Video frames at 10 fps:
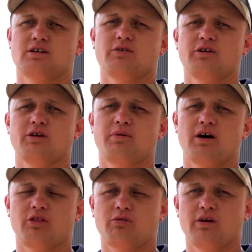career
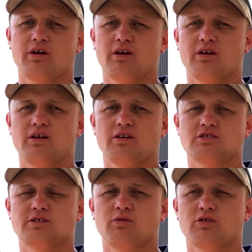pathway in
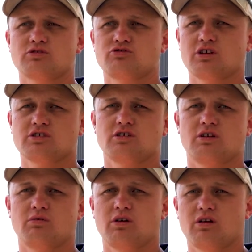civil construction
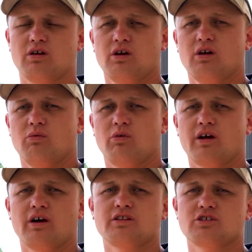and what
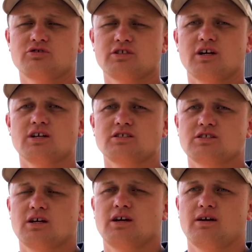our industry
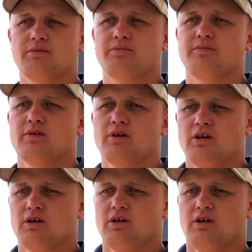does.
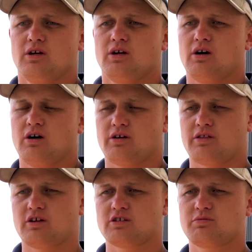I
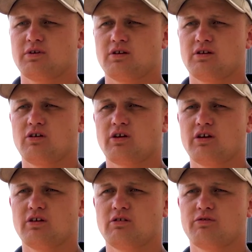think it's been not
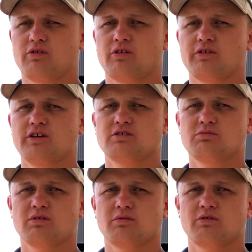only good for the region,
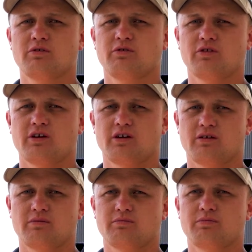but good for
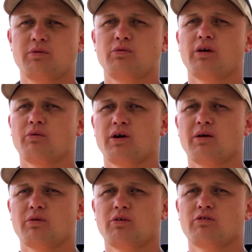the people that were
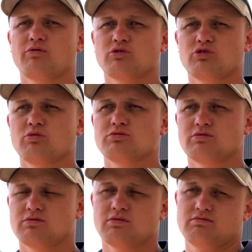able to look for jobs
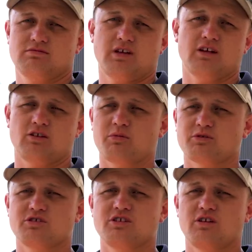and they had the
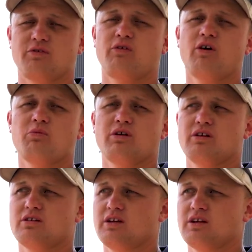opportunity to find one
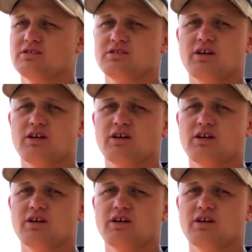and